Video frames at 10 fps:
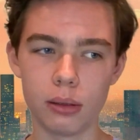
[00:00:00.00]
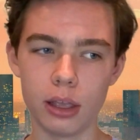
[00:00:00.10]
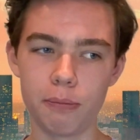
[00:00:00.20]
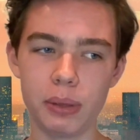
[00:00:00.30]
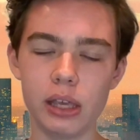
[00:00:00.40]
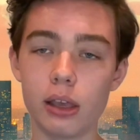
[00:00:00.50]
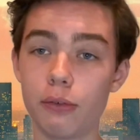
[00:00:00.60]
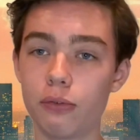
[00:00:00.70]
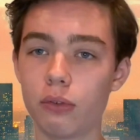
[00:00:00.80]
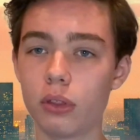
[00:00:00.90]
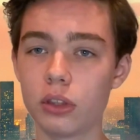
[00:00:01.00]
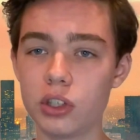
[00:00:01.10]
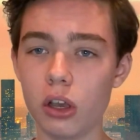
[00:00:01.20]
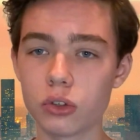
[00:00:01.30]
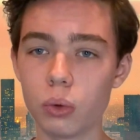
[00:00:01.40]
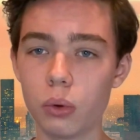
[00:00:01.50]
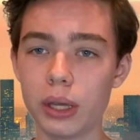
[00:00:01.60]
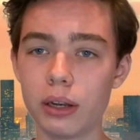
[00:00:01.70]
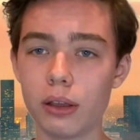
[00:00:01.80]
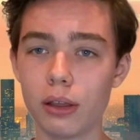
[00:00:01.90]
If the Seahawks want to
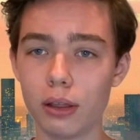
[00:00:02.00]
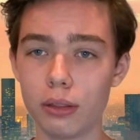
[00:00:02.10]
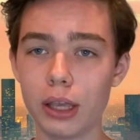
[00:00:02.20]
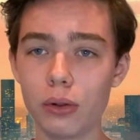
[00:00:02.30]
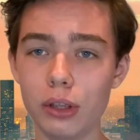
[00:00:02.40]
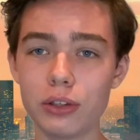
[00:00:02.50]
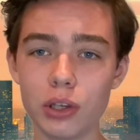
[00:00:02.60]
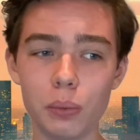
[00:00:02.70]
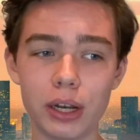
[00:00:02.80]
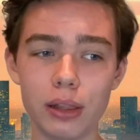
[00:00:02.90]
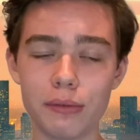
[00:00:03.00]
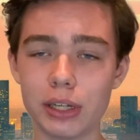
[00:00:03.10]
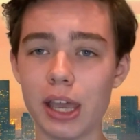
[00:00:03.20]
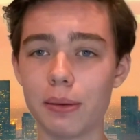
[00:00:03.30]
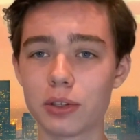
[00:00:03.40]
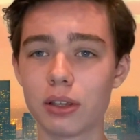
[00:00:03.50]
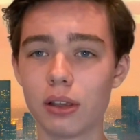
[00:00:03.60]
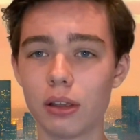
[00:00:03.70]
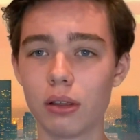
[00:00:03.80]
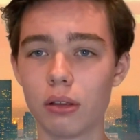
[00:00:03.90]
win, they could easily win 11 games,
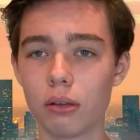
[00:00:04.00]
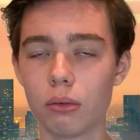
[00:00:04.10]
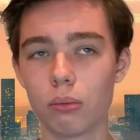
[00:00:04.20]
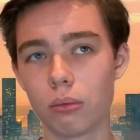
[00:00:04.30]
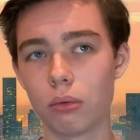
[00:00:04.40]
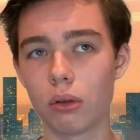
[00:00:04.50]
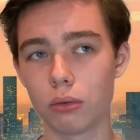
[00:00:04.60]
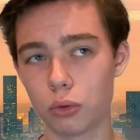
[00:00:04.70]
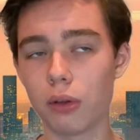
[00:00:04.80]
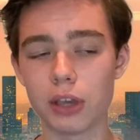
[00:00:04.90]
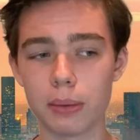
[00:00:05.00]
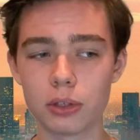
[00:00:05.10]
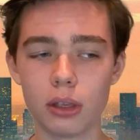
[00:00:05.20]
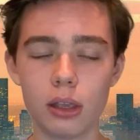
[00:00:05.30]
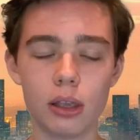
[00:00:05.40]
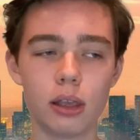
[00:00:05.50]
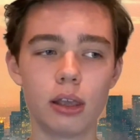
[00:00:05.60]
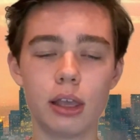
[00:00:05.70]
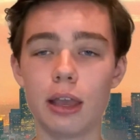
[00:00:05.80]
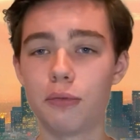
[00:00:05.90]
12 games,
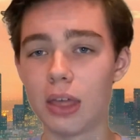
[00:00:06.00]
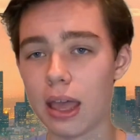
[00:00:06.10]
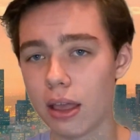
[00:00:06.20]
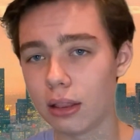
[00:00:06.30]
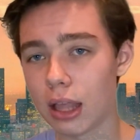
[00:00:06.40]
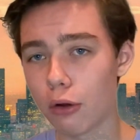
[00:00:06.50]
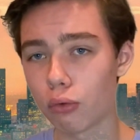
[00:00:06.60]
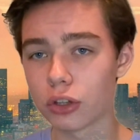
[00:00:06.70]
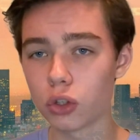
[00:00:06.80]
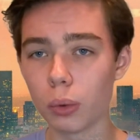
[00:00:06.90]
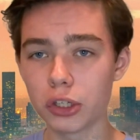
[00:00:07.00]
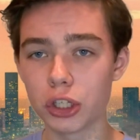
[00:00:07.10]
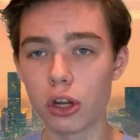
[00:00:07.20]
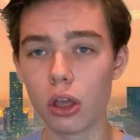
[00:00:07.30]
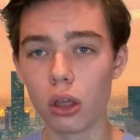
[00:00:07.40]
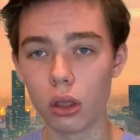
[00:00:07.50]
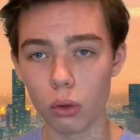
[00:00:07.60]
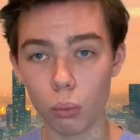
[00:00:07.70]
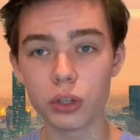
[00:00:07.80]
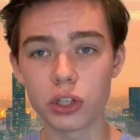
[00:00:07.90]
if they let Russell Wilson
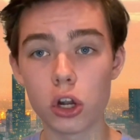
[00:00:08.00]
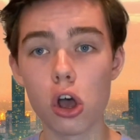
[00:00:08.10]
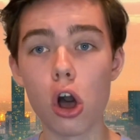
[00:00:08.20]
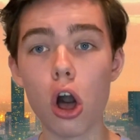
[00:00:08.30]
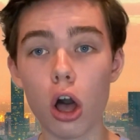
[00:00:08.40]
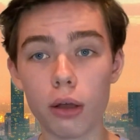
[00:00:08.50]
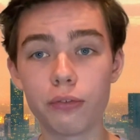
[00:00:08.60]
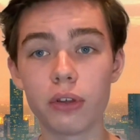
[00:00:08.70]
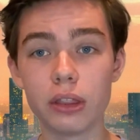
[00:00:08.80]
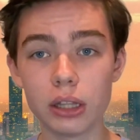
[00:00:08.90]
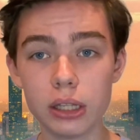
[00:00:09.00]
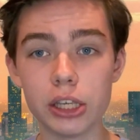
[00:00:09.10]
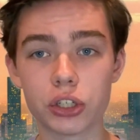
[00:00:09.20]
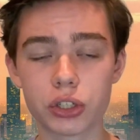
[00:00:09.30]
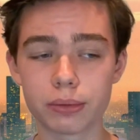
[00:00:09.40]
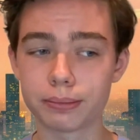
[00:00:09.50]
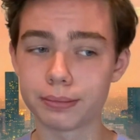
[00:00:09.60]
off the leash.